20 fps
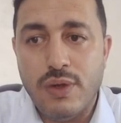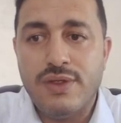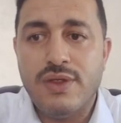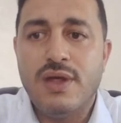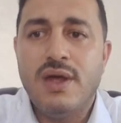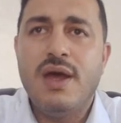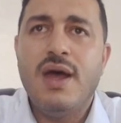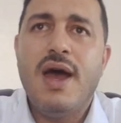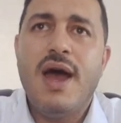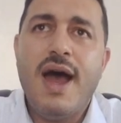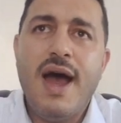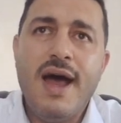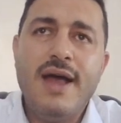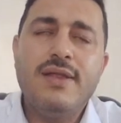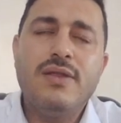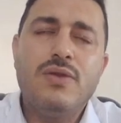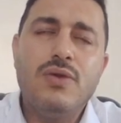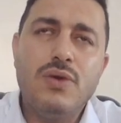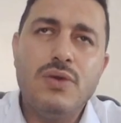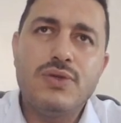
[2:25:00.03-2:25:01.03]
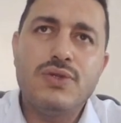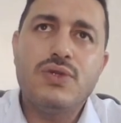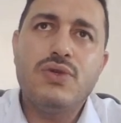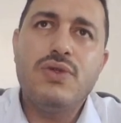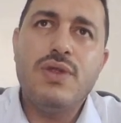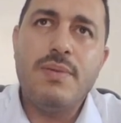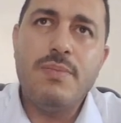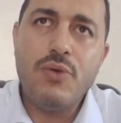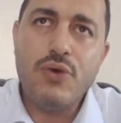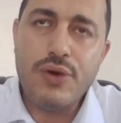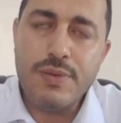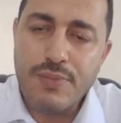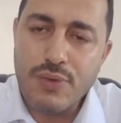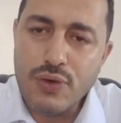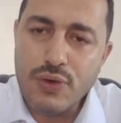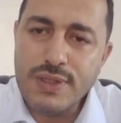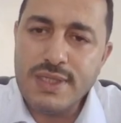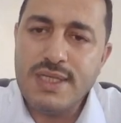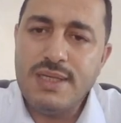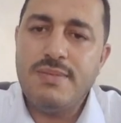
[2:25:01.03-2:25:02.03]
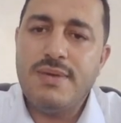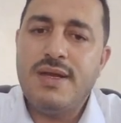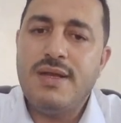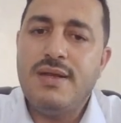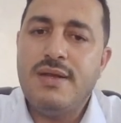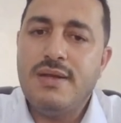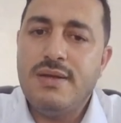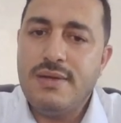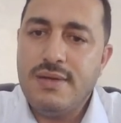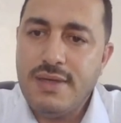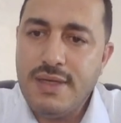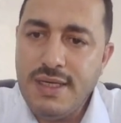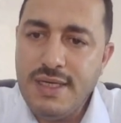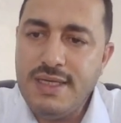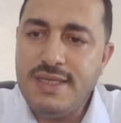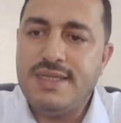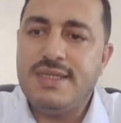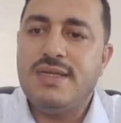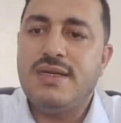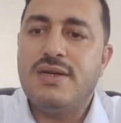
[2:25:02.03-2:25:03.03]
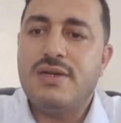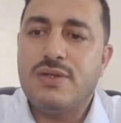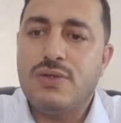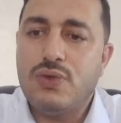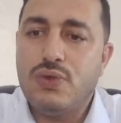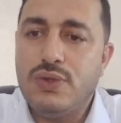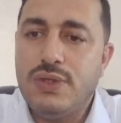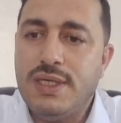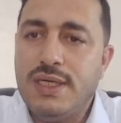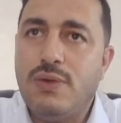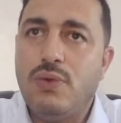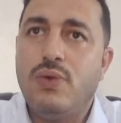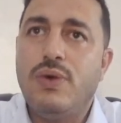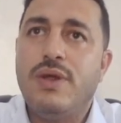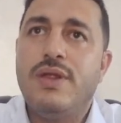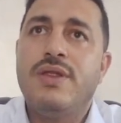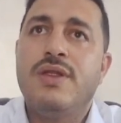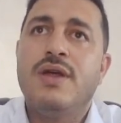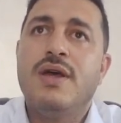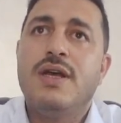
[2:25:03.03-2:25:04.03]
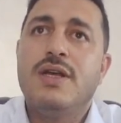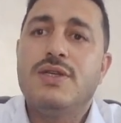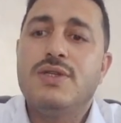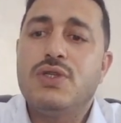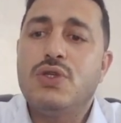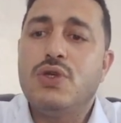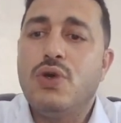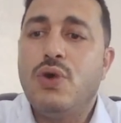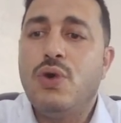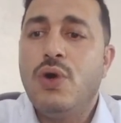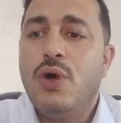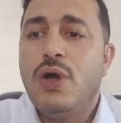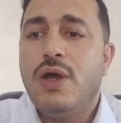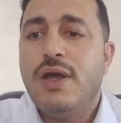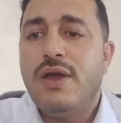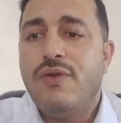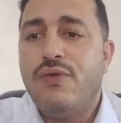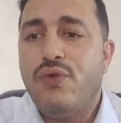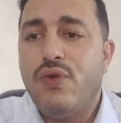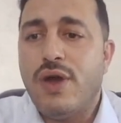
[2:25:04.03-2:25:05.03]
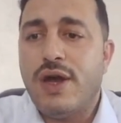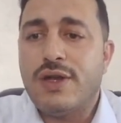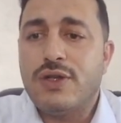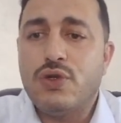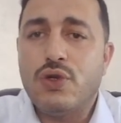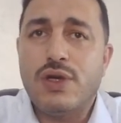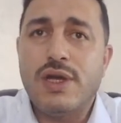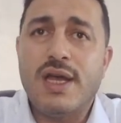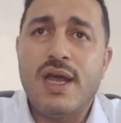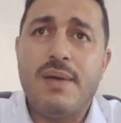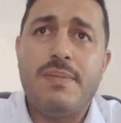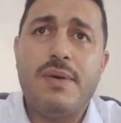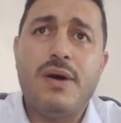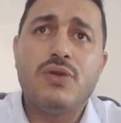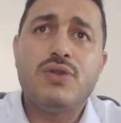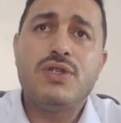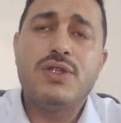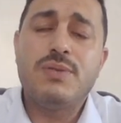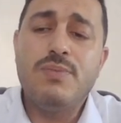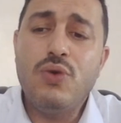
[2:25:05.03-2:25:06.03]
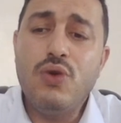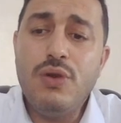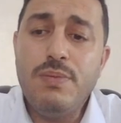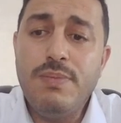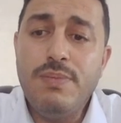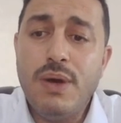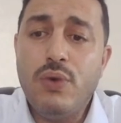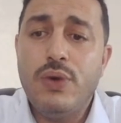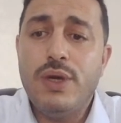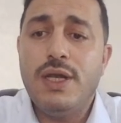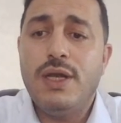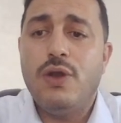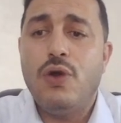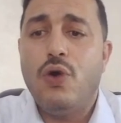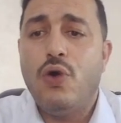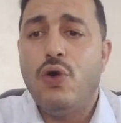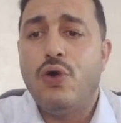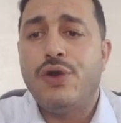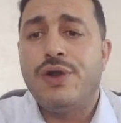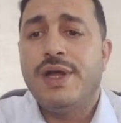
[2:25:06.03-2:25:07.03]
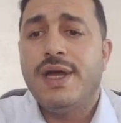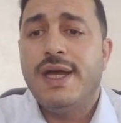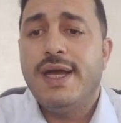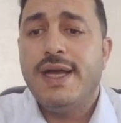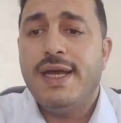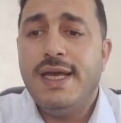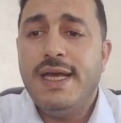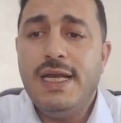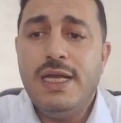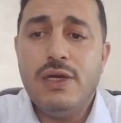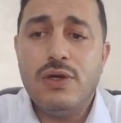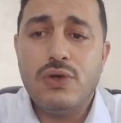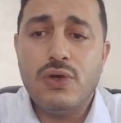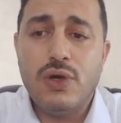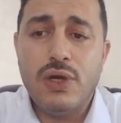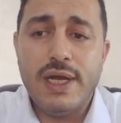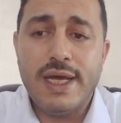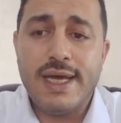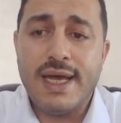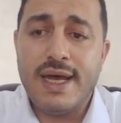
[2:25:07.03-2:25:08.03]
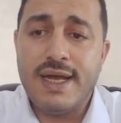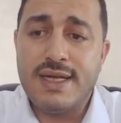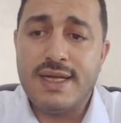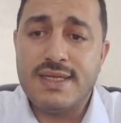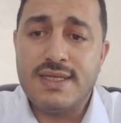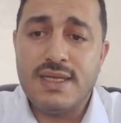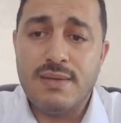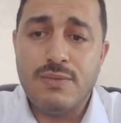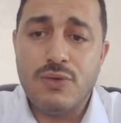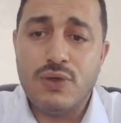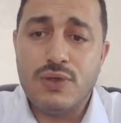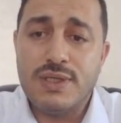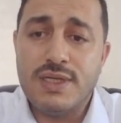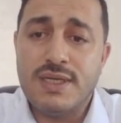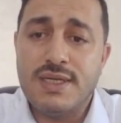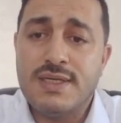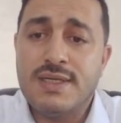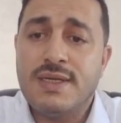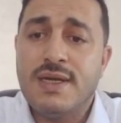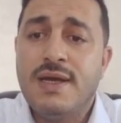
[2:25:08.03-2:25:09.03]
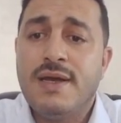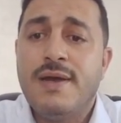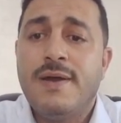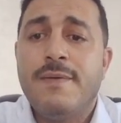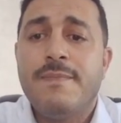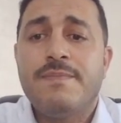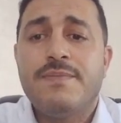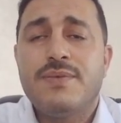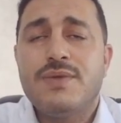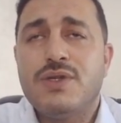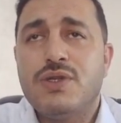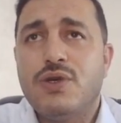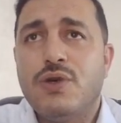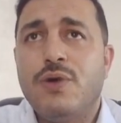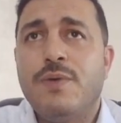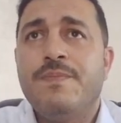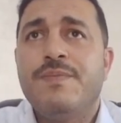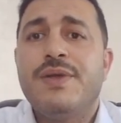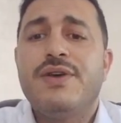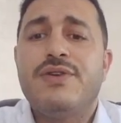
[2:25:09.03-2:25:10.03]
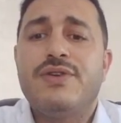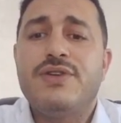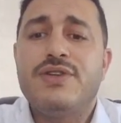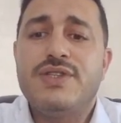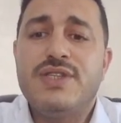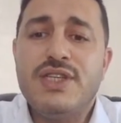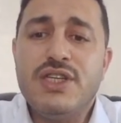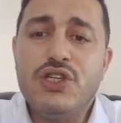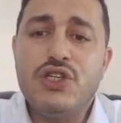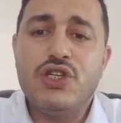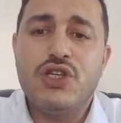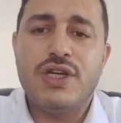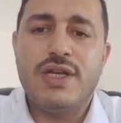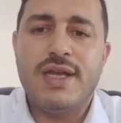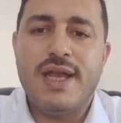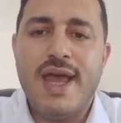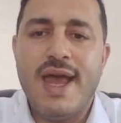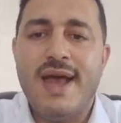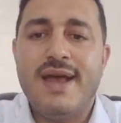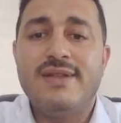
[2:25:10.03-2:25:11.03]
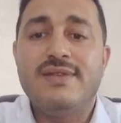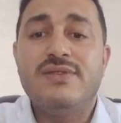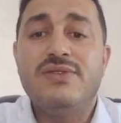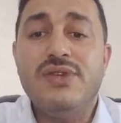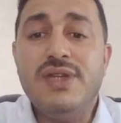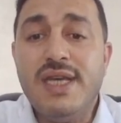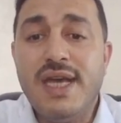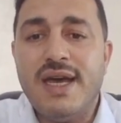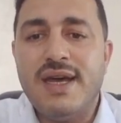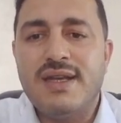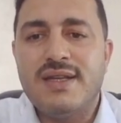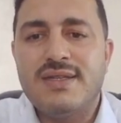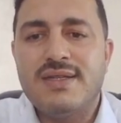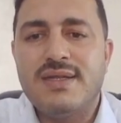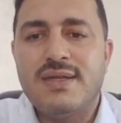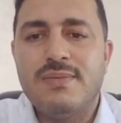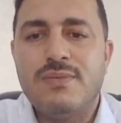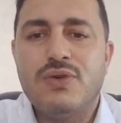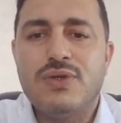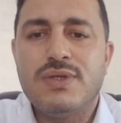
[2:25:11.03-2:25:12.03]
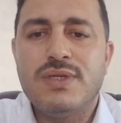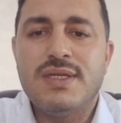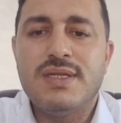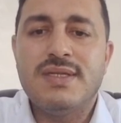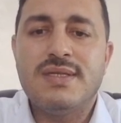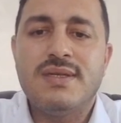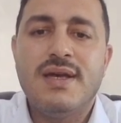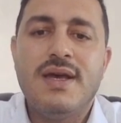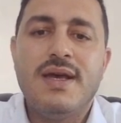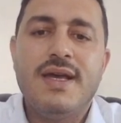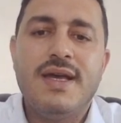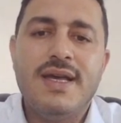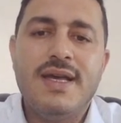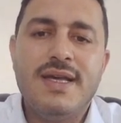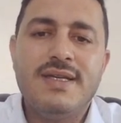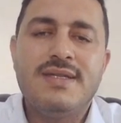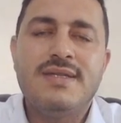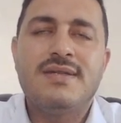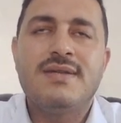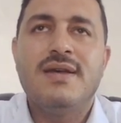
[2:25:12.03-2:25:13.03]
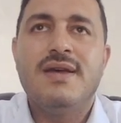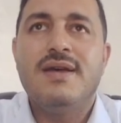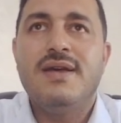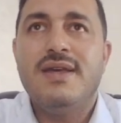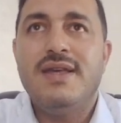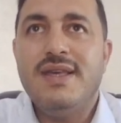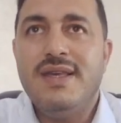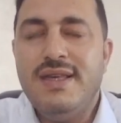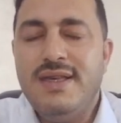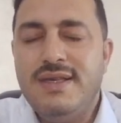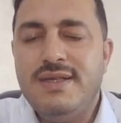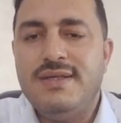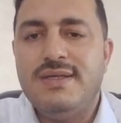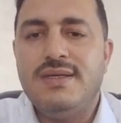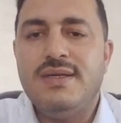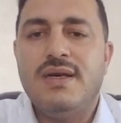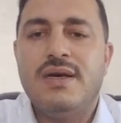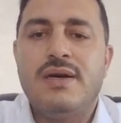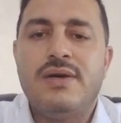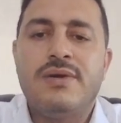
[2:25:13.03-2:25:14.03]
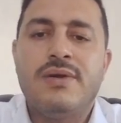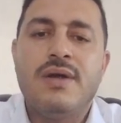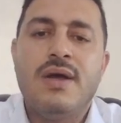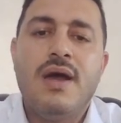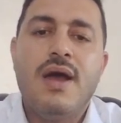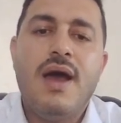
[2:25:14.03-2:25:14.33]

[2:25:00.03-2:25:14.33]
with, and also the more proximal easier to deal with. So if we are talking about small bowel or ileocolic anastomosis, so resection and reanastomosis is easier